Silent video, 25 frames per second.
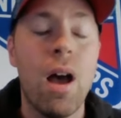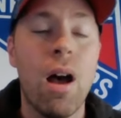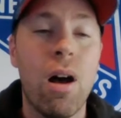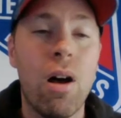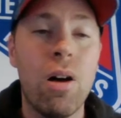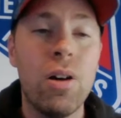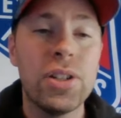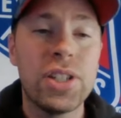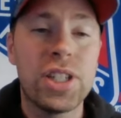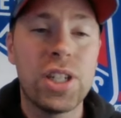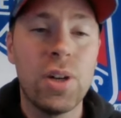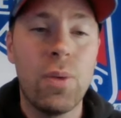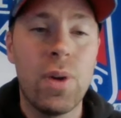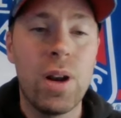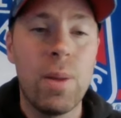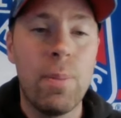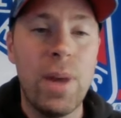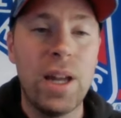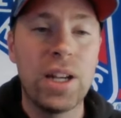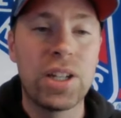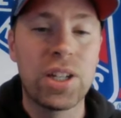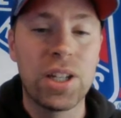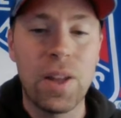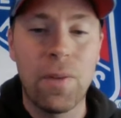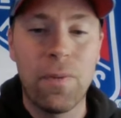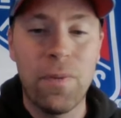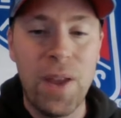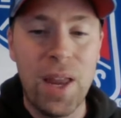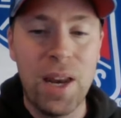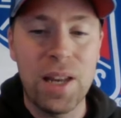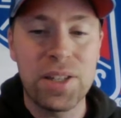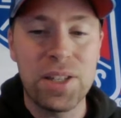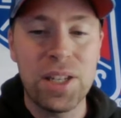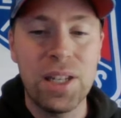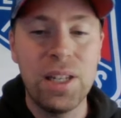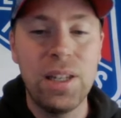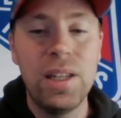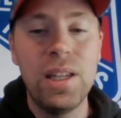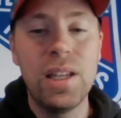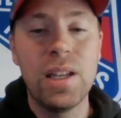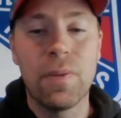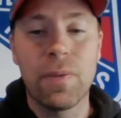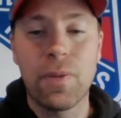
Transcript: Also, want to mention the Fantasy League.